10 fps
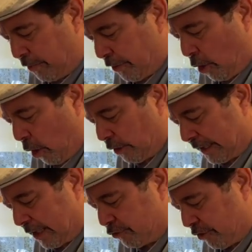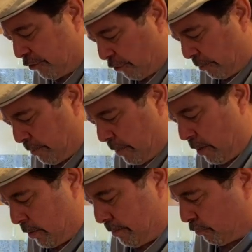with the garlic and
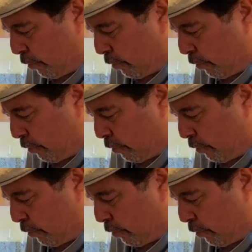ginger